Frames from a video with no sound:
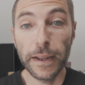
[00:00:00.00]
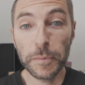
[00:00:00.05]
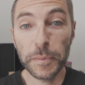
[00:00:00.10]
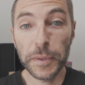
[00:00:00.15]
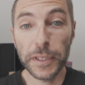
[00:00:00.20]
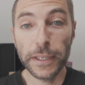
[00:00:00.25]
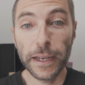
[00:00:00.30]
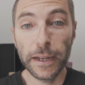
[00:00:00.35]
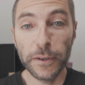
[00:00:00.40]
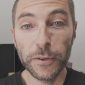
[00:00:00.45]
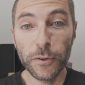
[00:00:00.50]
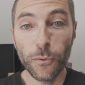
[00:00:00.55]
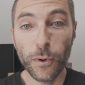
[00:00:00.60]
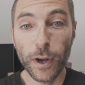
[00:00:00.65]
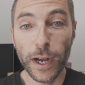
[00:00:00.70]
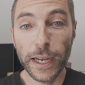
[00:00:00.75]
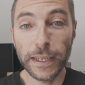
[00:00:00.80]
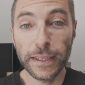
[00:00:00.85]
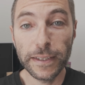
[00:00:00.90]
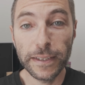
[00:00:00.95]
Let me tell you
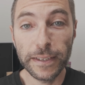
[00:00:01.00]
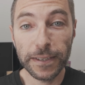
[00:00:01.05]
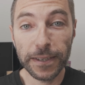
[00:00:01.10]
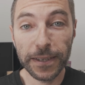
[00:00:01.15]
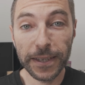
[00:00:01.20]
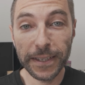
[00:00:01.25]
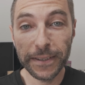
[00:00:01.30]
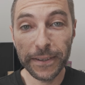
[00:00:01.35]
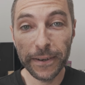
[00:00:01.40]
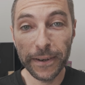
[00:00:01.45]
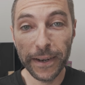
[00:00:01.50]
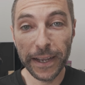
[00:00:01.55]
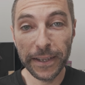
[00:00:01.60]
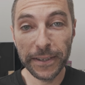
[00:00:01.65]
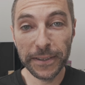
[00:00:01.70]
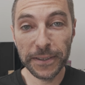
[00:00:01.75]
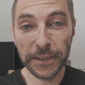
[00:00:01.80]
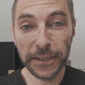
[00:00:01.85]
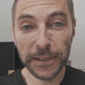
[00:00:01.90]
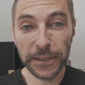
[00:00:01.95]
why this little
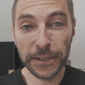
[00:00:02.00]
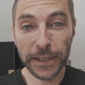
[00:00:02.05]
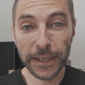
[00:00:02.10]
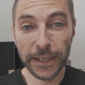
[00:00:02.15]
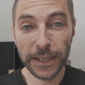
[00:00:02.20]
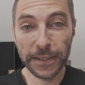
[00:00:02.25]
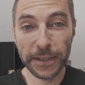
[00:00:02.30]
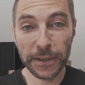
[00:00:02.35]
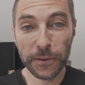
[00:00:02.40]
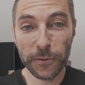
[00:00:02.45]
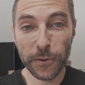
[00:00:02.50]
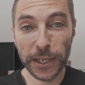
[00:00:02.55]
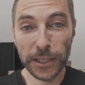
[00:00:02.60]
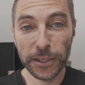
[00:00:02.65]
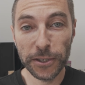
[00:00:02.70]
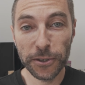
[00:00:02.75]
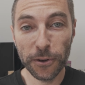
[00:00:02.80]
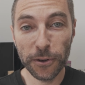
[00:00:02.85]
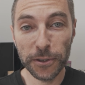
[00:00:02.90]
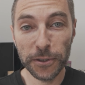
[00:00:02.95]
lens here is a
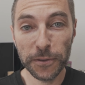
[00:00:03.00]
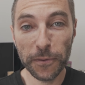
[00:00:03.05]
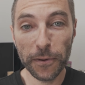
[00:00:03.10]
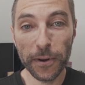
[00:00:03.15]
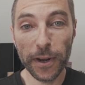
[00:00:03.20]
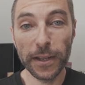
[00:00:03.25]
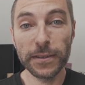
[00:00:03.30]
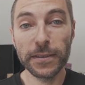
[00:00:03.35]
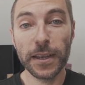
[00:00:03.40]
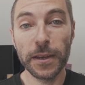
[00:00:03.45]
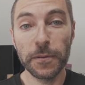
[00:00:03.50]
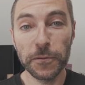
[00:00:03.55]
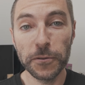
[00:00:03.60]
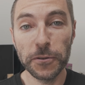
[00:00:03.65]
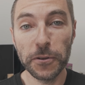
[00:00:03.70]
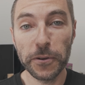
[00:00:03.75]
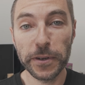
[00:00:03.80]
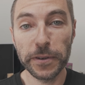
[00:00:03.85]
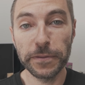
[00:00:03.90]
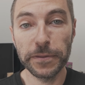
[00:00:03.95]
great choice for landscape
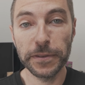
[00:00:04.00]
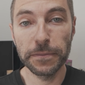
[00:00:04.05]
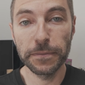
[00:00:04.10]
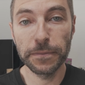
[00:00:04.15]
photography.